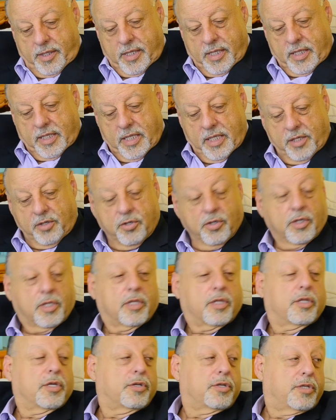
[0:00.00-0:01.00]
that they
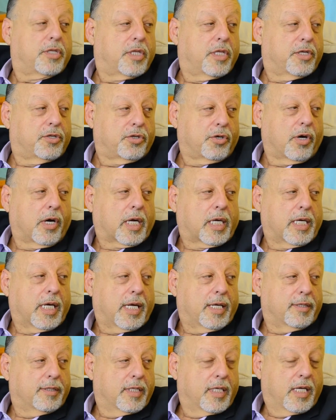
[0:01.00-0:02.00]
took the, sh- the
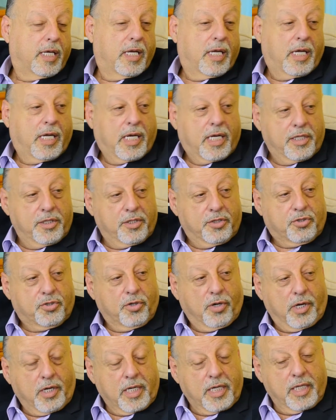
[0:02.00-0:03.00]
shortcut. And the
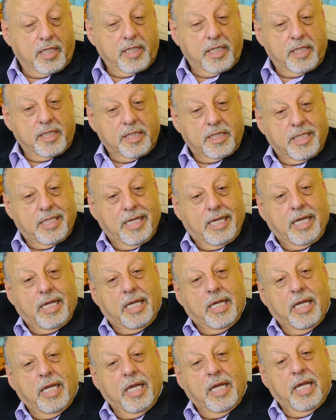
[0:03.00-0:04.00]
shortcut is
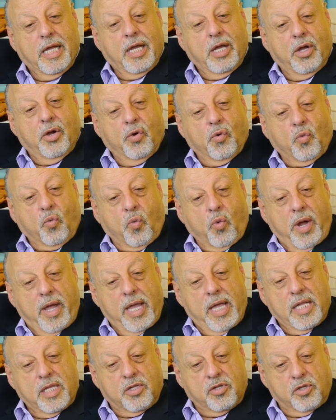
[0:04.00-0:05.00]
they
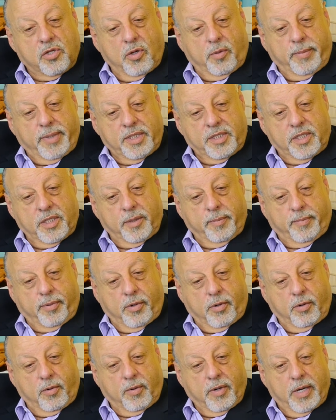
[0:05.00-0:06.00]
weighed so much of the
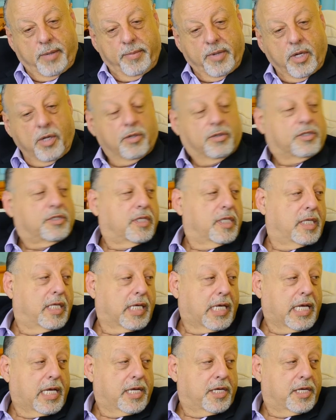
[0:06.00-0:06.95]
programming on syndication.